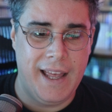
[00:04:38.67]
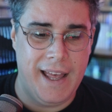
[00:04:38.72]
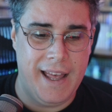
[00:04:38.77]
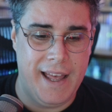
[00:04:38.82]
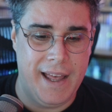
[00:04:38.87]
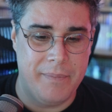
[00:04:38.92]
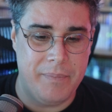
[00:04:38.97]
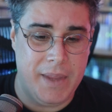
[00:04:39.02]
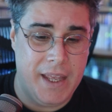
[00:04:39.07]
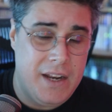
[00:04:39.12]

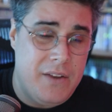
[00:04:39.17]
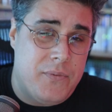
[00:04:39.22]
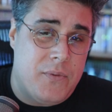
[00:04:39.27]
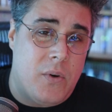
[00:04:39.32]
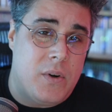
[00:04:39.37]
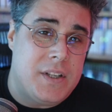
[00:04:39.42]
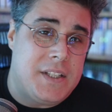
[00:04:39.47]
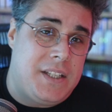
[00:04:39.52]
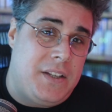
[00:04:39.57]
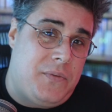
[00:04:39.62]
And of
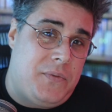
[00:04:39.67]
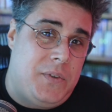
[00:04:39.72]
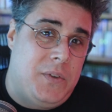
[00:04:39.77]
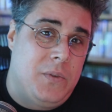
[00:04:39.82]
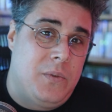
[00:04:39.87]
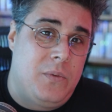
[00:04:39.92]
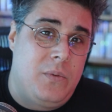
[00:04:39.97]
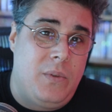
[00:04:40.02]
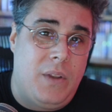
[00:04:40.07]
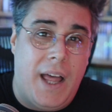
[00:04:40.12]
course, if
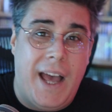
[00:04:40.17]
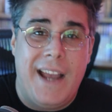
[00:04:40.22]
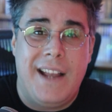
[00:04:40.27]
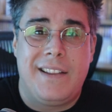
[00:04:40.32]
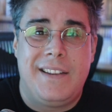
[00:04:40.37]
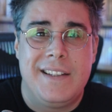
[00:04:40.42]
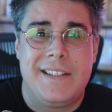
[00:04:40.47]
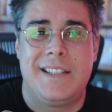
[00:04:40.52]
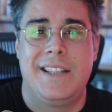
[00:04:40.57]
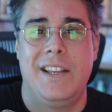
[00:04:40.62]
you
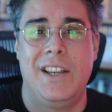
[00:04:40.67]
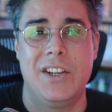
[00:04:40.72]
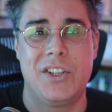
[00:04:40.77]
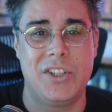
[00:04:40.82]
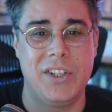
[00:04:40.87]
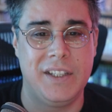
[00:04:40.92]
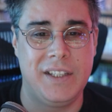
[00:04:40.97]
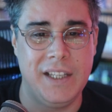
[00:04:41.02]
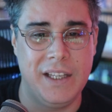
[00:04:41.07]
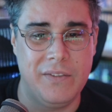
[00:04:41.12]
like this
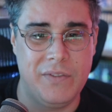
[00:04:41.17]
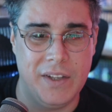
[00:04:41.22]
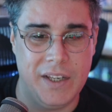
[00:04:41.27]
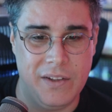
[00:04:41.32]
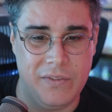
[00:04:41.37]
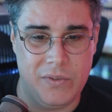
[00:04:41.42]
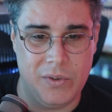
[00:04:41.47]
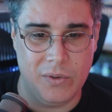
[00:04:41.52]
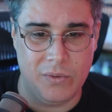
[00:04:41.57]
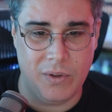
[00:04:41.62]
initiative and
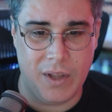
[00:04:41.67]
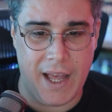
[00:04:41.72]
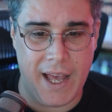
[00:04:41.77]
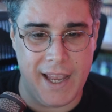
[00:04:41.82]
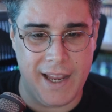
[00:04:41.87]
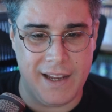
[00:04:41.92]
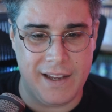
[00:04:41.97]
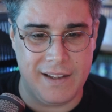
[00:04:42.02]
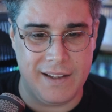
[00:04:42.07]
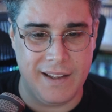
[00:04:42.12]
if you
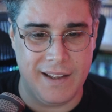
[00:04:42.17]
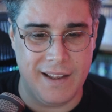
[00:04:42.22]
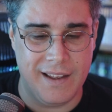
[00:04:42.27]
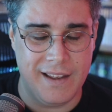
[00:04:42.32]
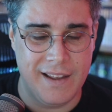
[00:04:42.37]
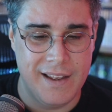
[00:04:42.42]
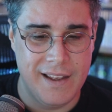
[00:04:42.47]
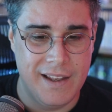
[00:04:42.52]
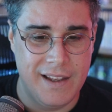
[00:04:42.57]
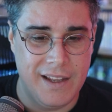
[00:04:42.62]

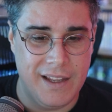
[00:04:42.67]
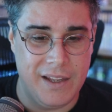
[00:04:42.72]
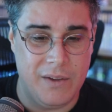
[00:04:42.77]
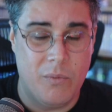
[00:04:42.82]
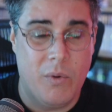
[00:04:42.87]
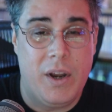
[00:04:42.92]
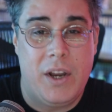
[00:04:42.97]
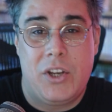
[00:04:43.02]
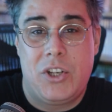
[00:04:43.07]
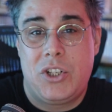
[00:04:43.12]

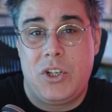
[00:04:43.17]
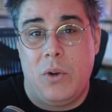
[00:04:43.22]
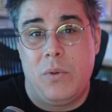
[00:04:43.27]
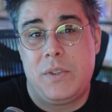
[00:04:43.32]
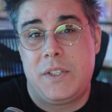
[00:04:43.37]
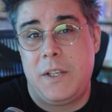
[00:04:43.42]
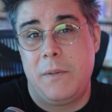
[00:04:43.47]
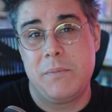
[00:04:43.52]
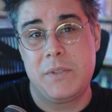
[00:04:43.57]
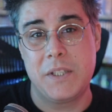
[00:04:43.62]
you want to show
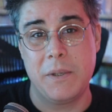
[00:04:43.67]
some